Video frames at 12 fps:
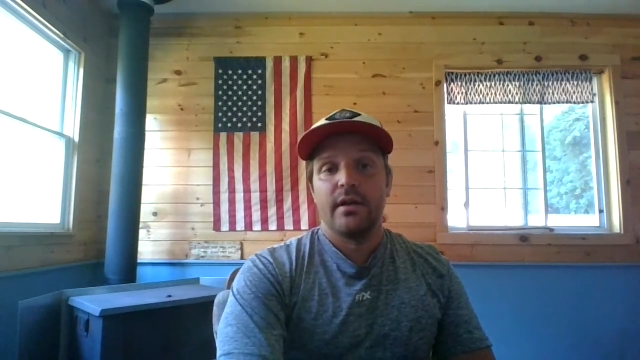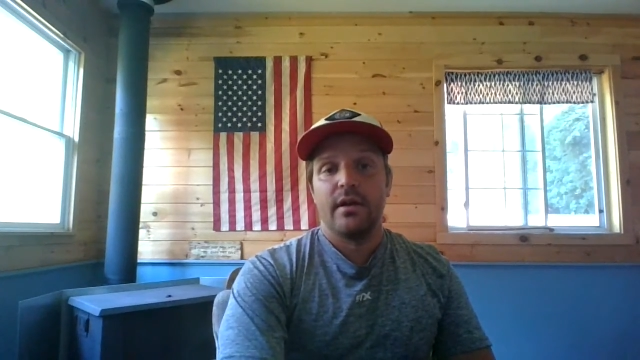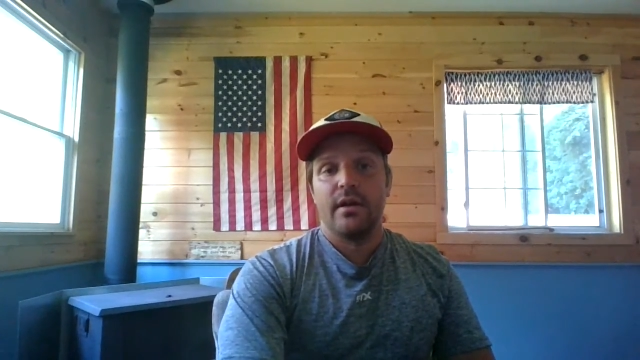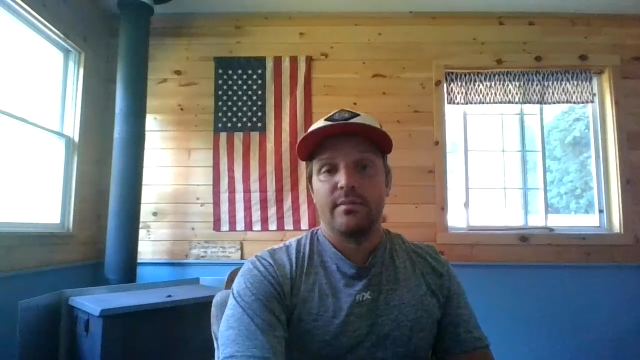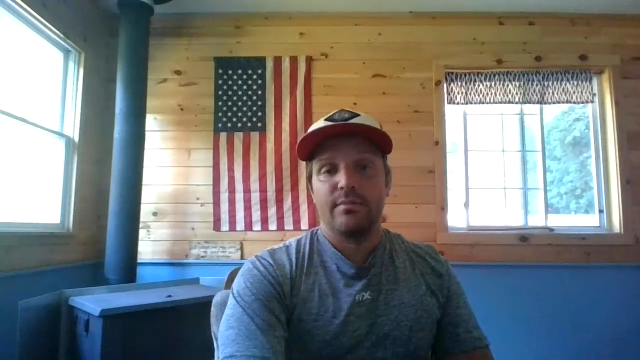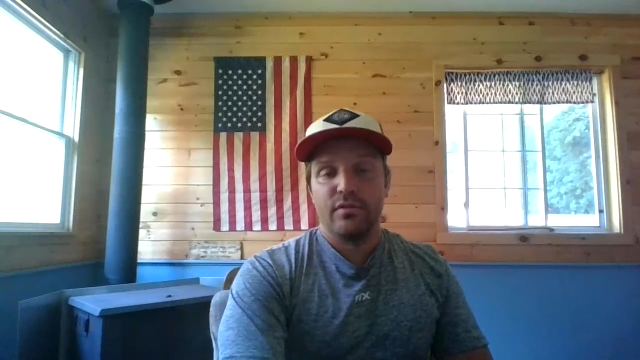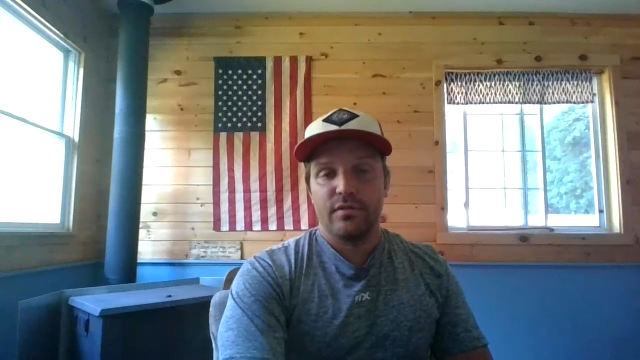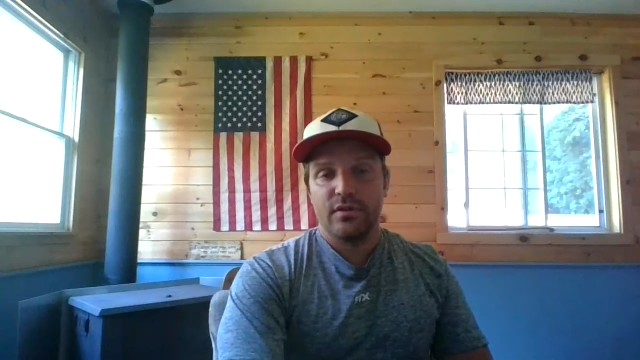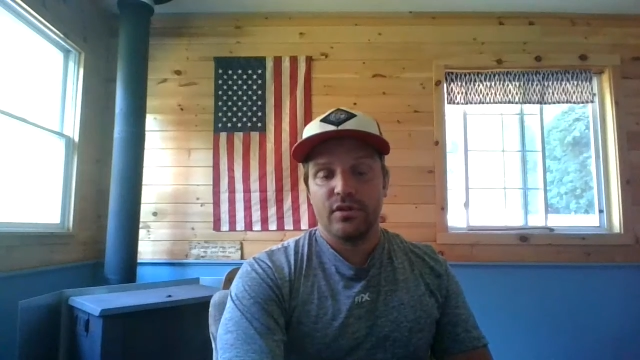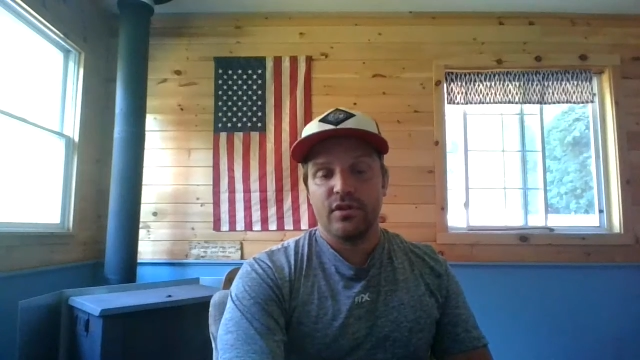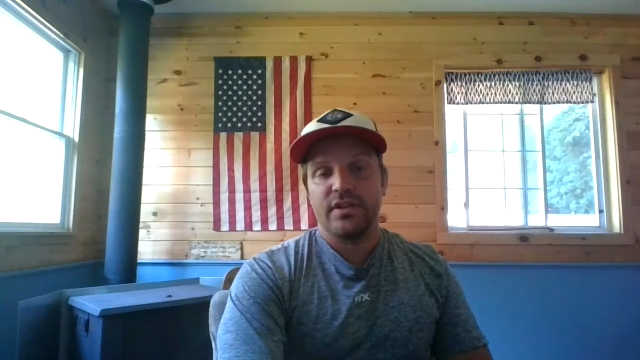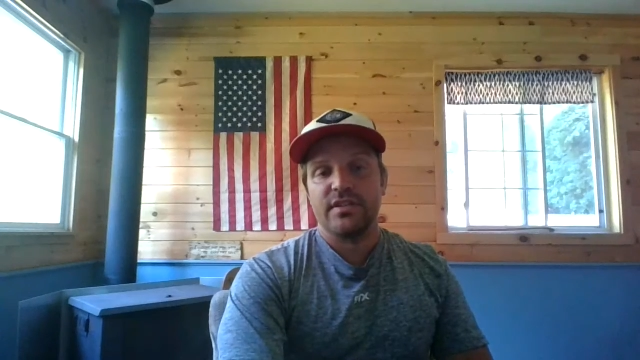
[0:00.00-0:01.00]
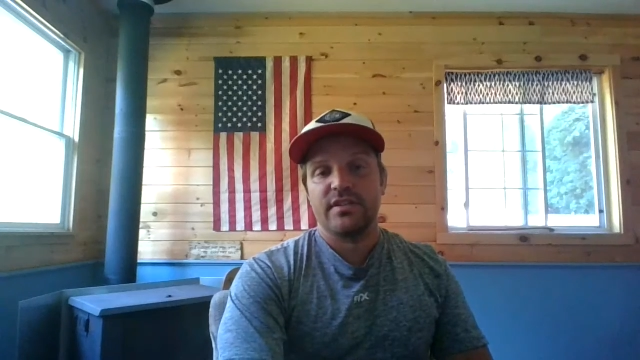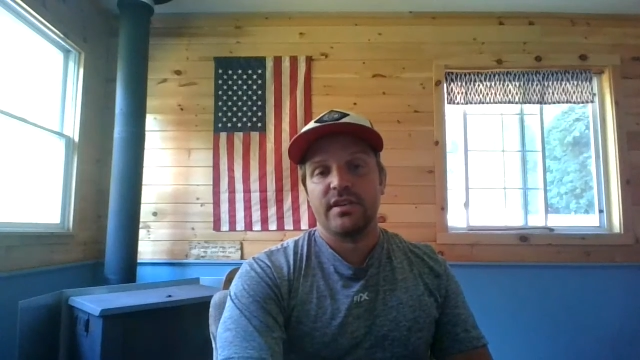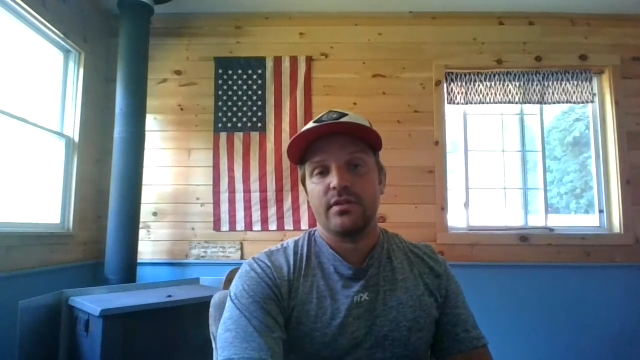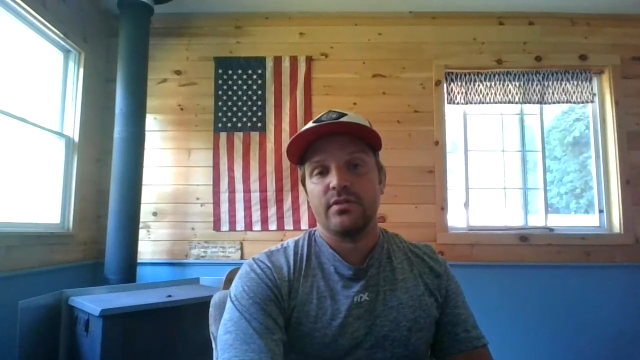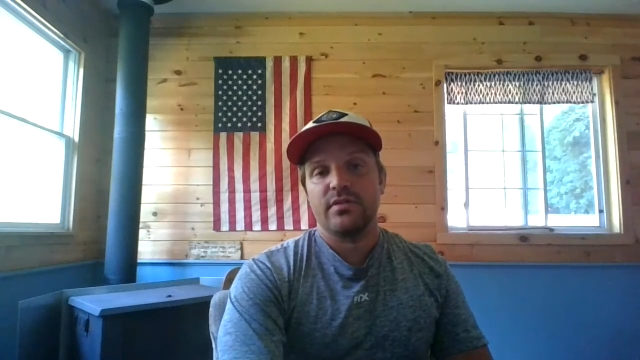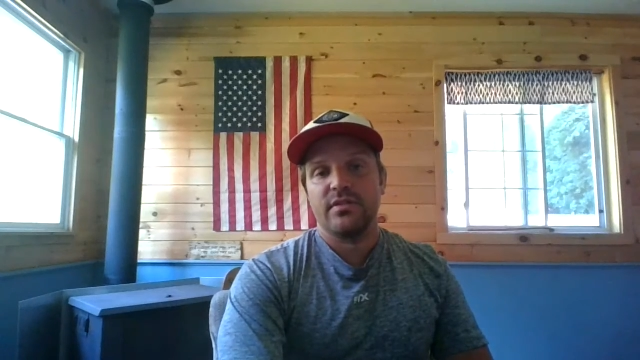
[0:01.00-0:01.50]
improved learning
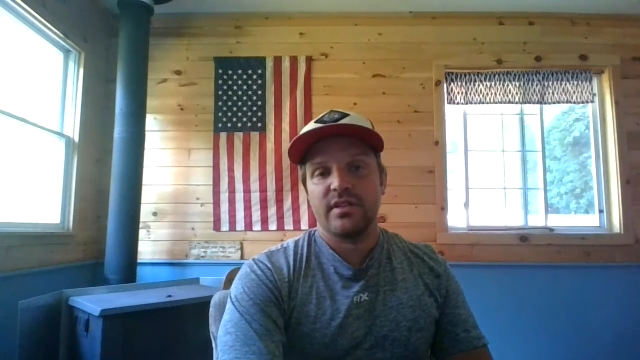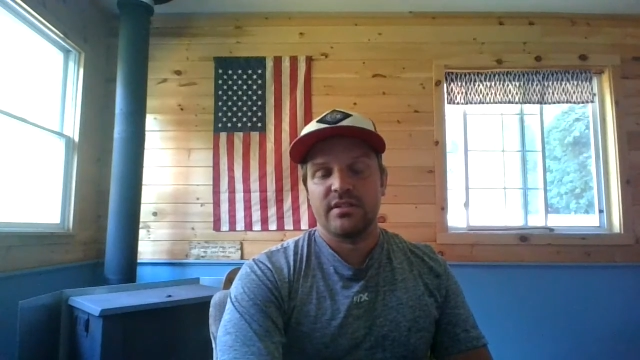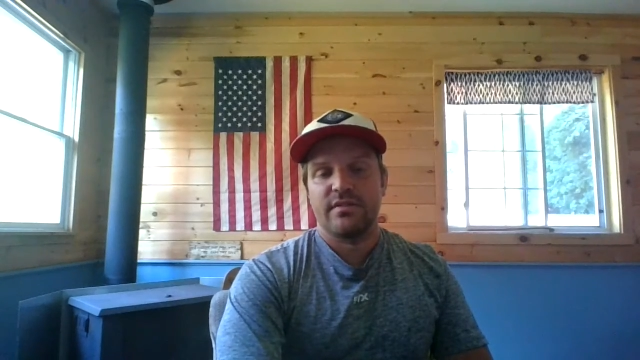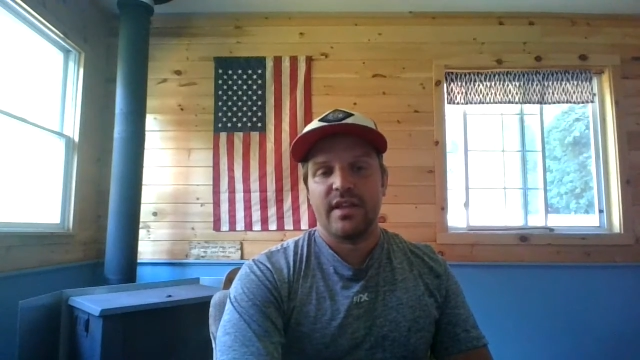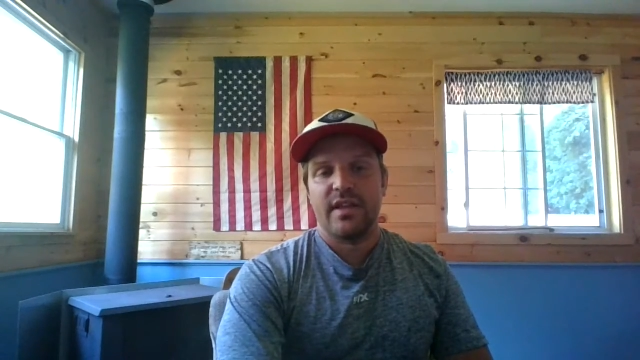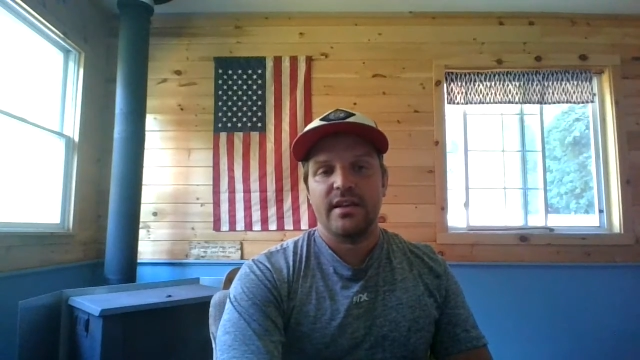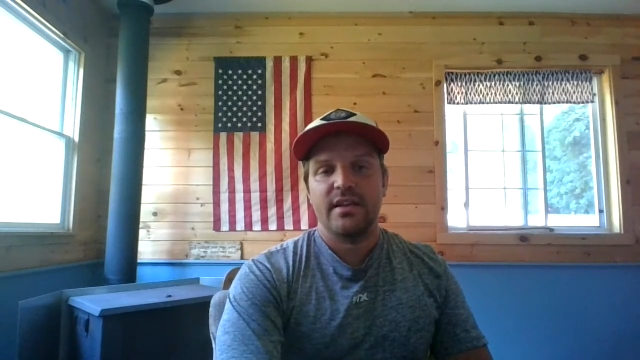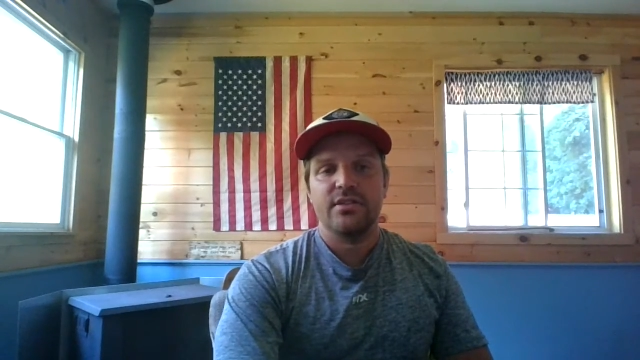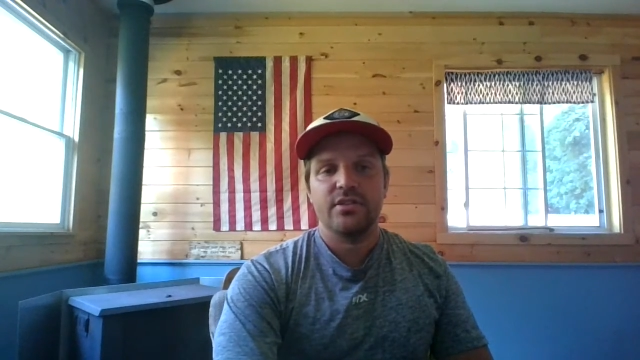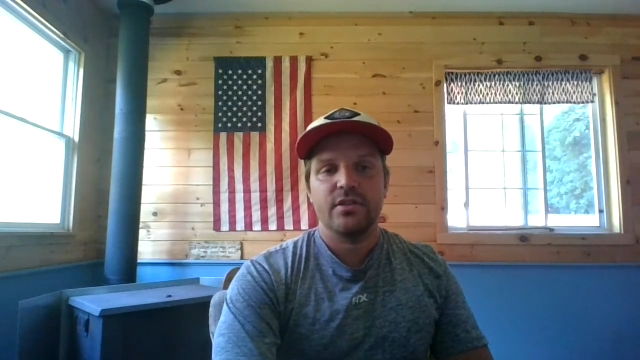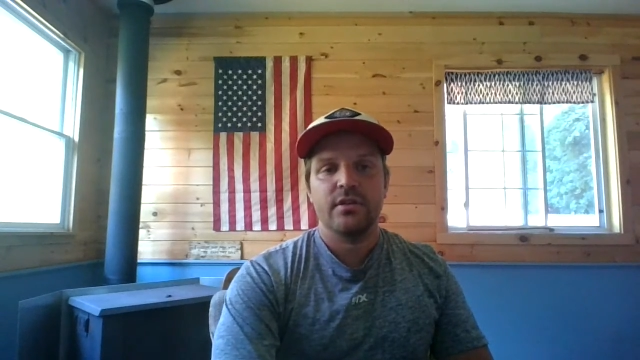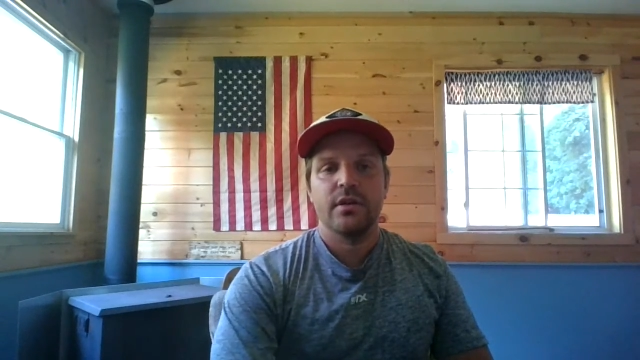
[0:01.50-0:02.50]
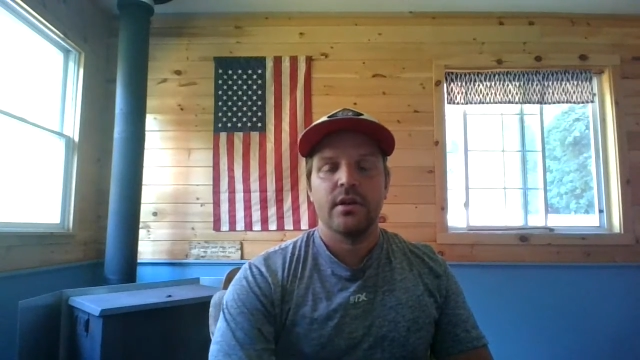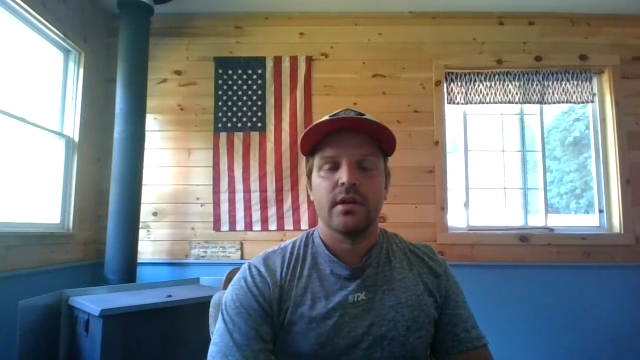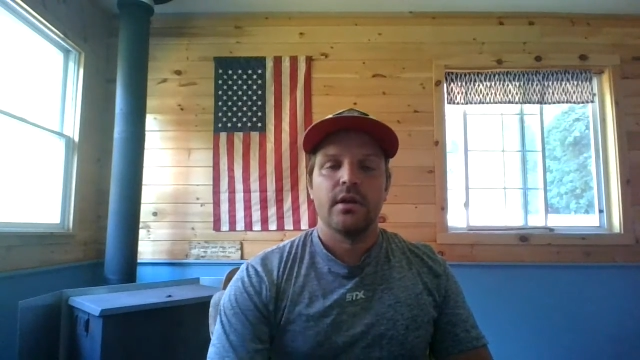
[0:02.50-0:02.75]
skills, things of that nature.